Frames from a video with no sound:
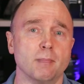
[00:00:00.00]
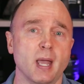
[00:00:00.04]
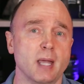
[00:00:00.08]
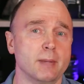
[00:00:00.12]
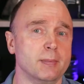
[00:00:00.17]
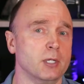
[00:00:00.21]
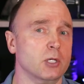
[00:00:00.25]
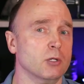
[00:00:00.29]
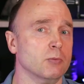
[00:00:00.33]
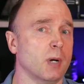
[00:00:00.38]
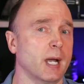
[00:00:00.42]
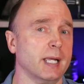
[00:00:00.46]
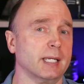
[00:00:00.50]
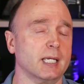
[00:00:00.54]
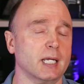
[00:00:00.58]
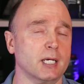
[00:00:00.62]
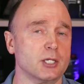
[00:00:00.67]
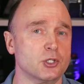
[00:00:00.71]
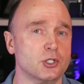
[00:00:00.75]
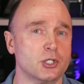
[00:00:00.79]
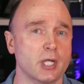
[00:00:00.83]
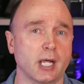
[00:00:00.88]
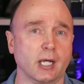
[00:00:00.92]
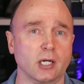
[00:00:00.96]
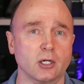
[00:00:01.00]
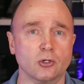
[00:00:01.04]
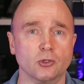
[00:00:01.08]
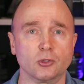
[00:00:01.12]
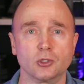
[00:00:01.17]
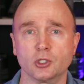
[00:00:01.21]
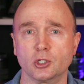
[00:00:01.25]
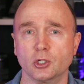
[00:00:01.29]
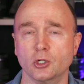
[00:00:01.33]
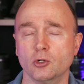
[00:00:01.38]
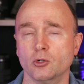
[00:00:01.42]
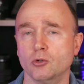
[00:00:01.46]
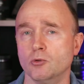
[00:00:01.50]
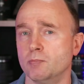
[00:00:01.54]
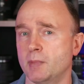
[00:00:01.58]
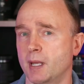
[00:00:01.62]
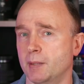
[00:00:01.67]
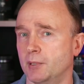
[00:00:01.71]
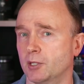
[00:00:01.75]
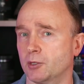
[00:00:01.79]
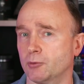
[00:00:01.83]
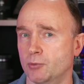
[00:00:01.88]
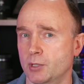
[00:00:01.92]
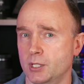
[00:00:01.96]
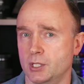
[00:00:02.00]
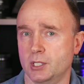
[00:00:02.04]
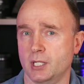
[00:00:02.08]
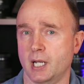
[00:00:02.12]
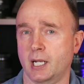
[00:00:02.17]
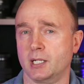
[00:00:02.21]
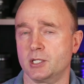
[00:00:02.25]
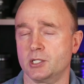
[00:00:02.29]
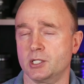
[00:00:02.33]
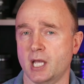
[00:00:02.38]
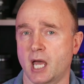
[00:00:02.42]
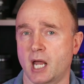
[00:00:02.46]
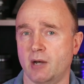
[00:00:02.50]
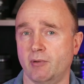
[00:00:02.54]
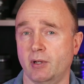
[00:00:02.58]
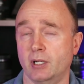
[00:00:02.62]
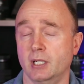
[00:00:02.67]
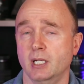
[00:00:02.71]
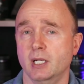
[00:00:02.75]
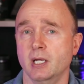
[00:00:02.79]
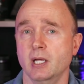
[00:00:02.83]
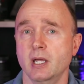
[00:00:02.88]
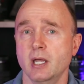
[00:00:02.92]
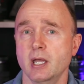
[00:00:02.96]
Maybe you might get a second or two, maybe 3 seconds out of it.